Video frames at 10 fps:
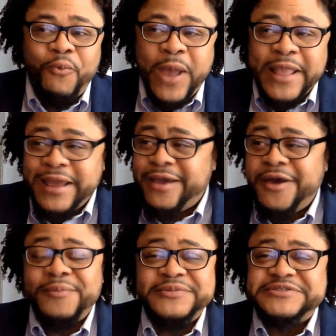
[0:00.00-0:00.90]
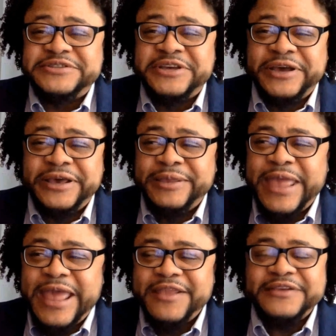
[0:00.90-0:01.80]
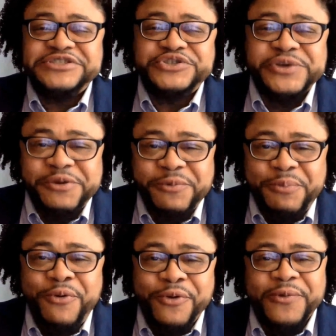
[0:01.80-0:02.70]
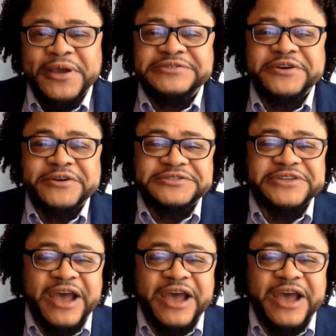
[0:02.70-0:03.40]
when it comes to industry report research,